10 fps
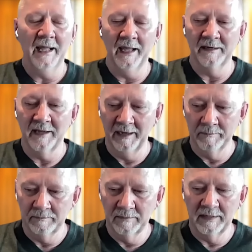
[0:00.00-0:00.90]
And
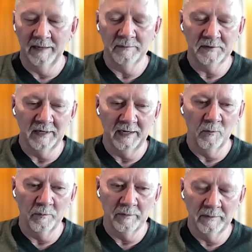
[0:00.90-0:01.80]
I'm I'm
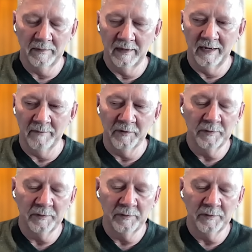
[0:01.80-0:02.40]
I'm I'm